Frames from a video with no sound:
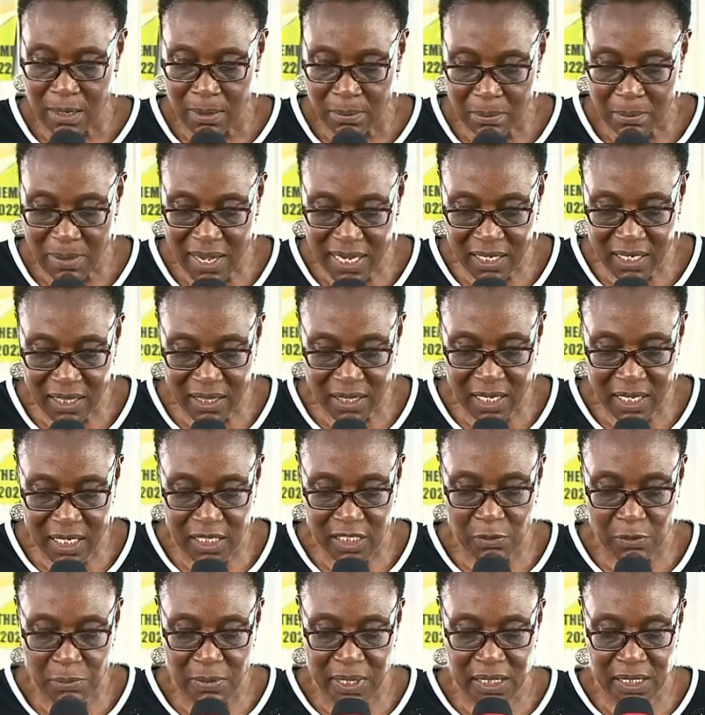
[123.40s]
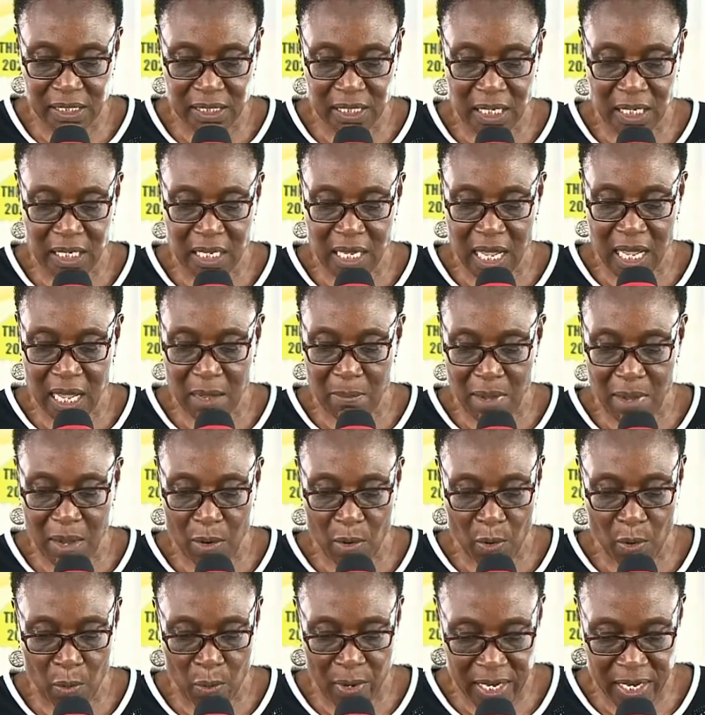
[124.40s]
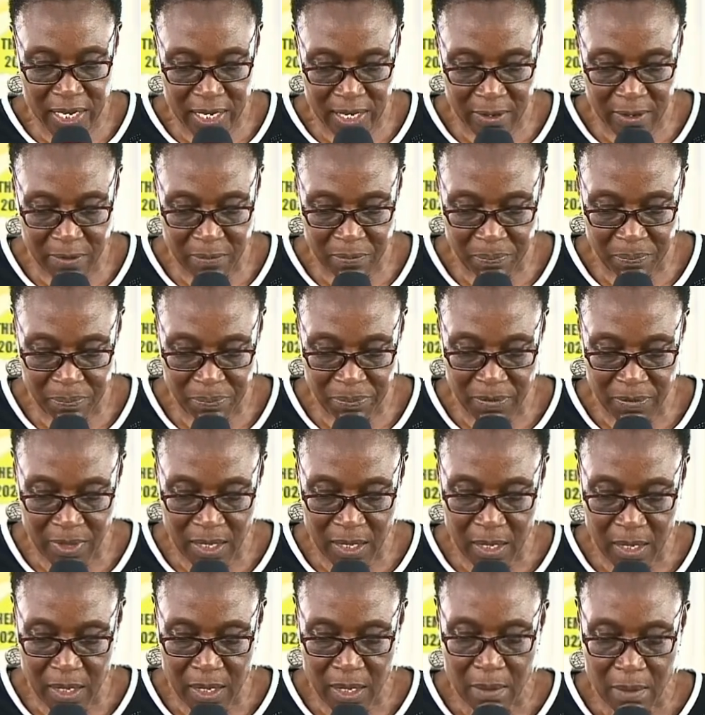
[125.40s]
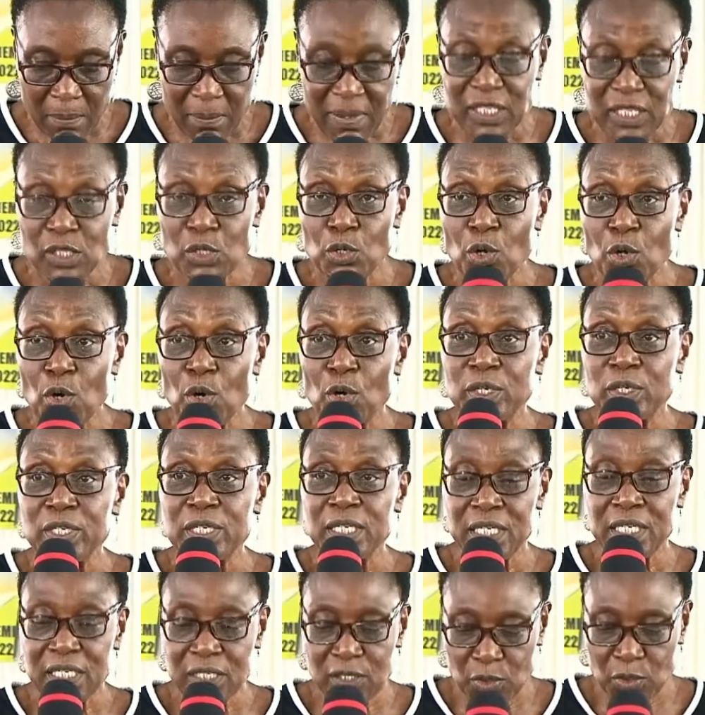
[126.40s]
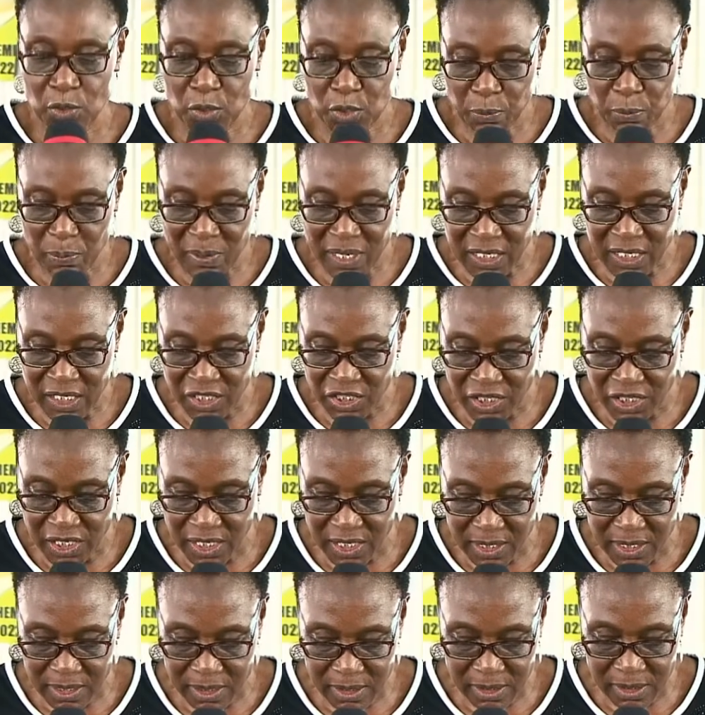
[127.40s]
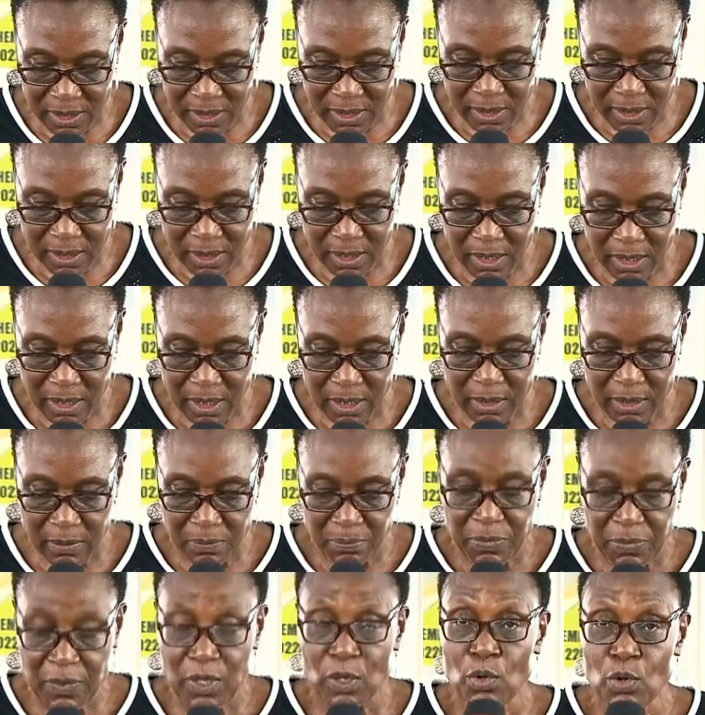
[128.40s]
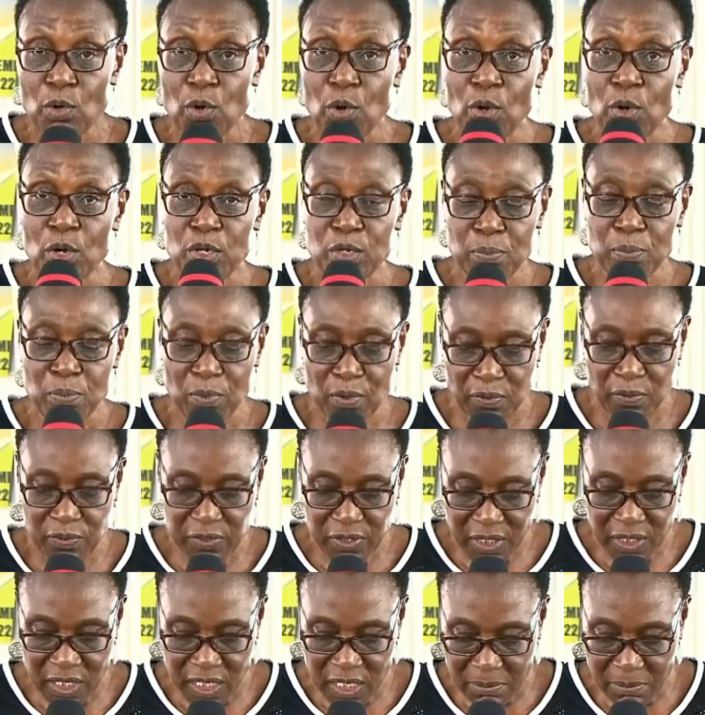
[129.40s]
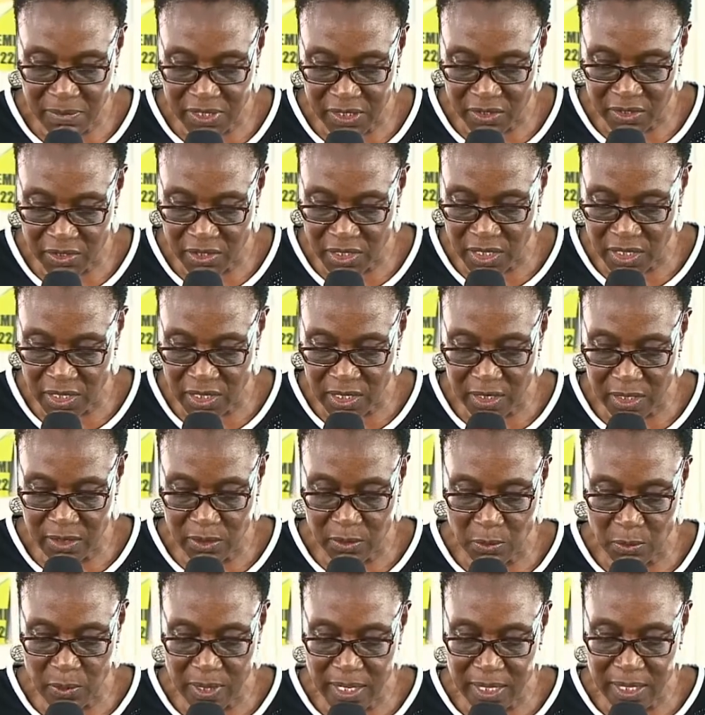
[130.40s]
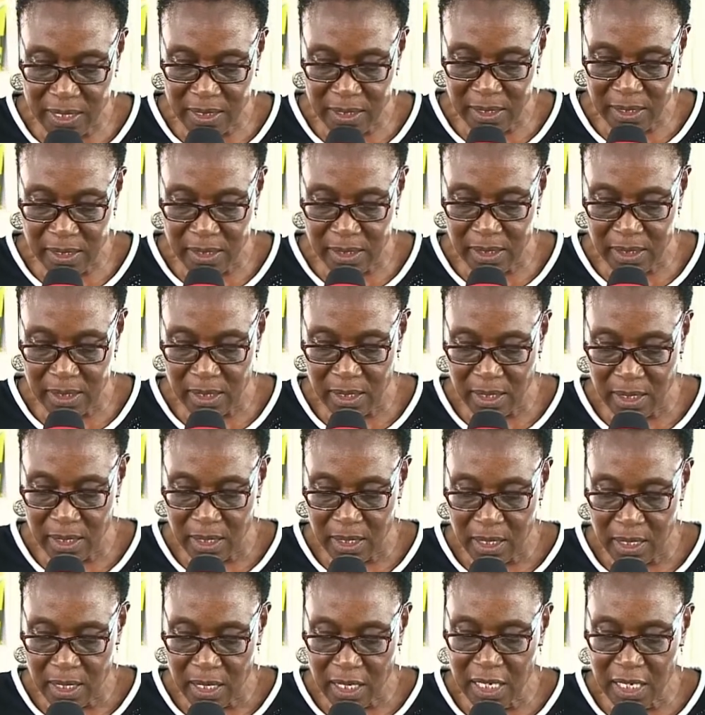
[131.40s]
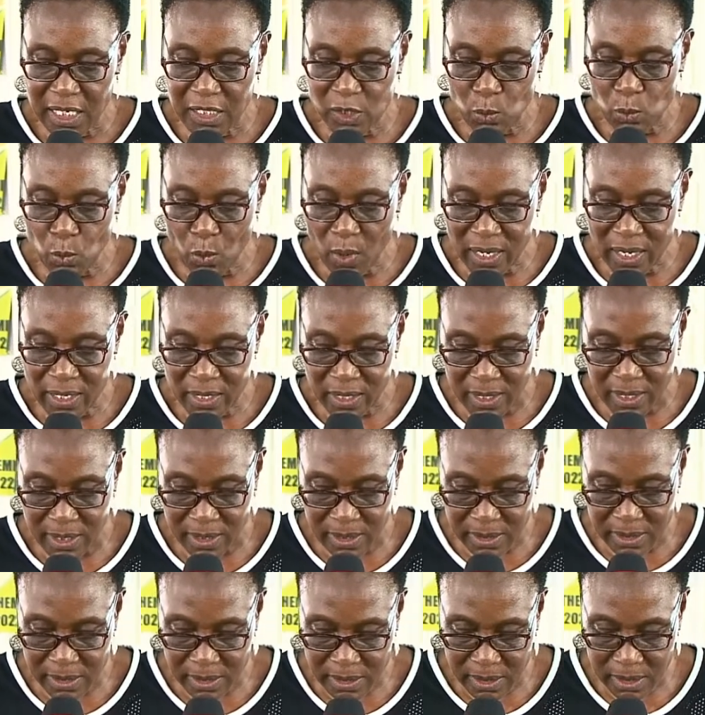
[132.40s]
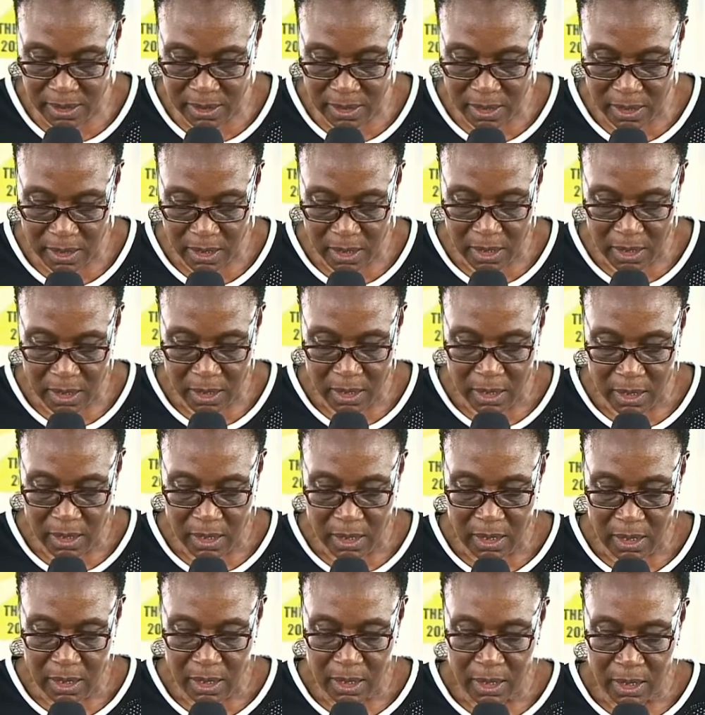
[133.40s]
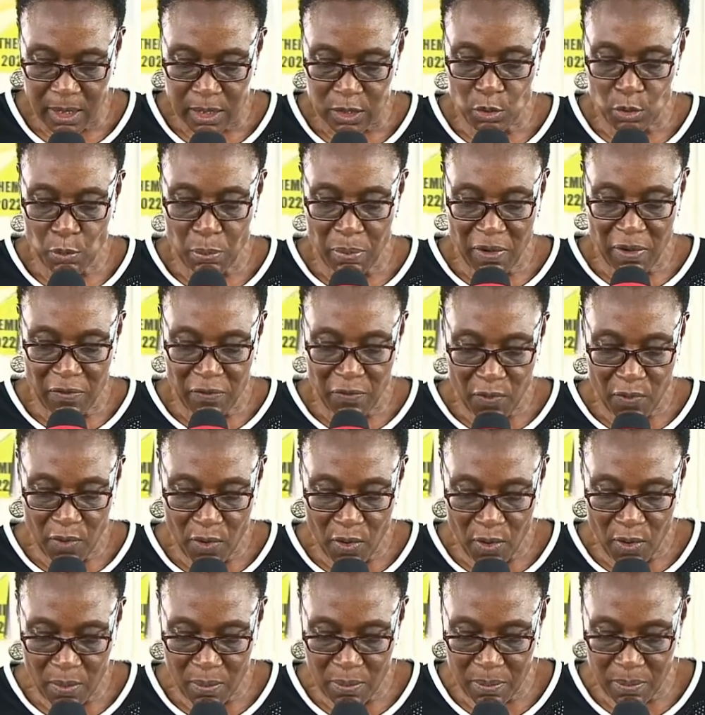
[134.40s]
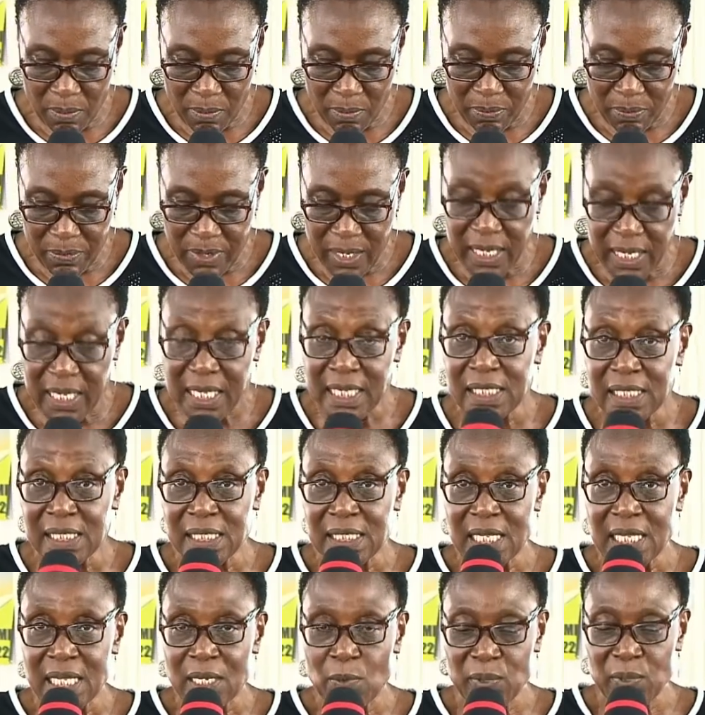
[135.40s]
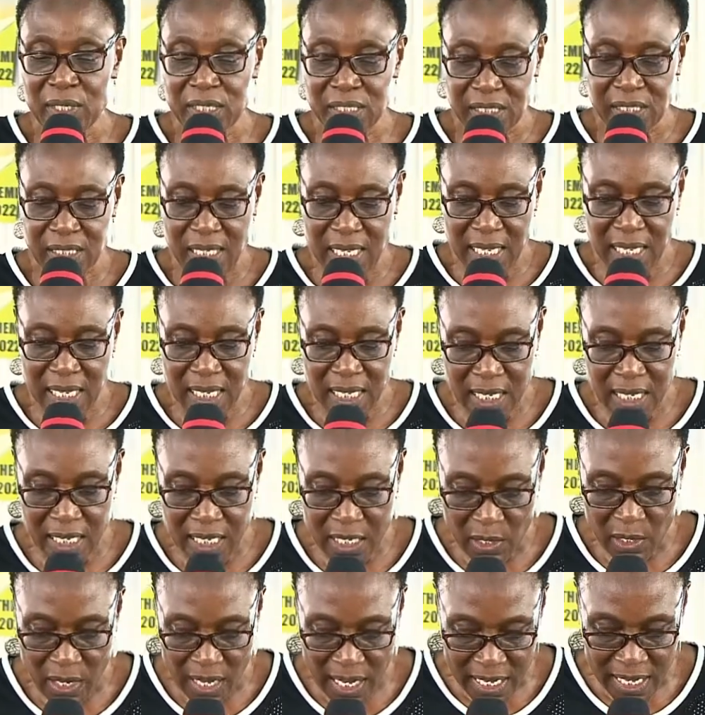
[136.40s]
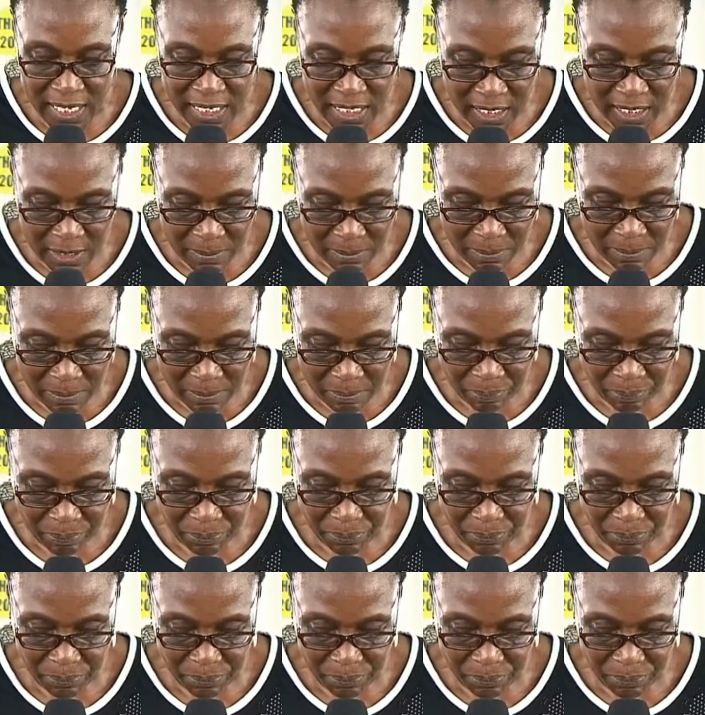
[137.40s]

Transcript: bad things may still come our way, but God is not punishing us. God moves in mysterious ways, his wonders to perform, we say in a hymn.